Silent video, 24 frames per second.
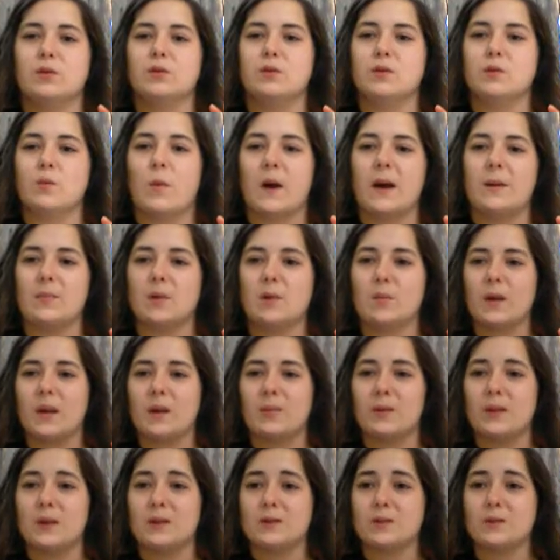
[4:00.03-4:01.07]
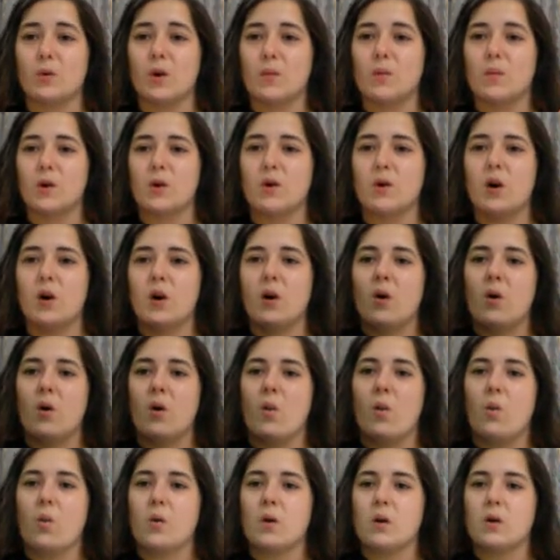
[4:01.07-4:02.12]
just wipe your baby as normal.
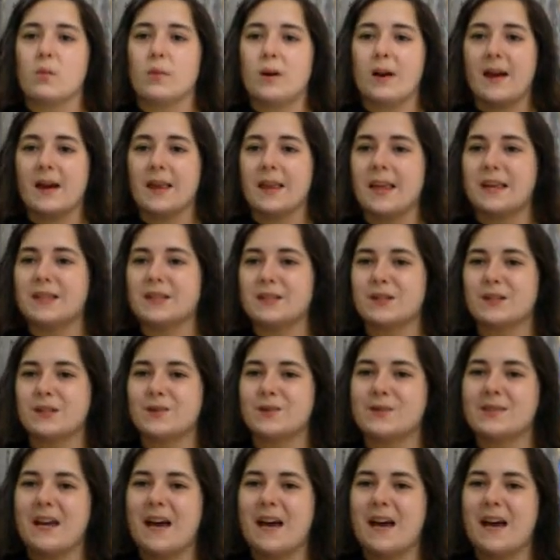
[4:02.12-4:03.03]
Or what I like to do is